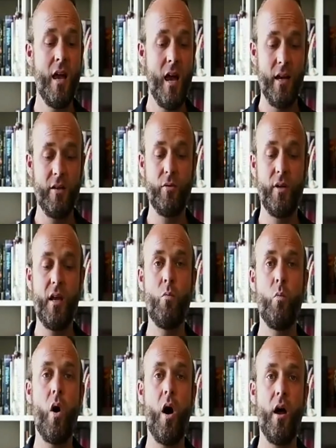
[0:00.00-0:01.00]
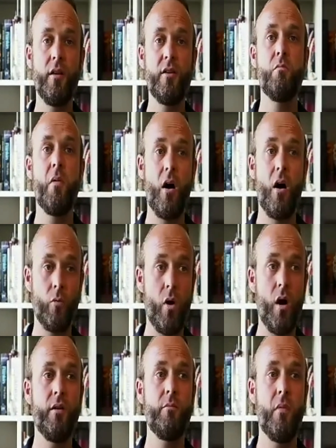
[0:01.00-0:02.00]
and your EM1s, Mark
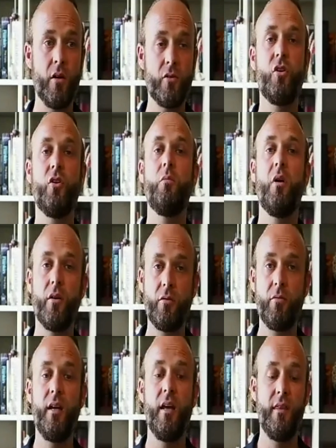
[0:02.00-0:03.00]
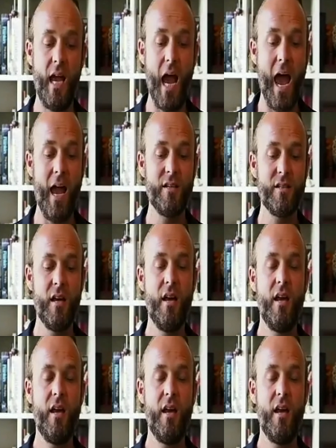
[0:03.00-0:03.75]
1, Mark 2, Mark 3, and the X,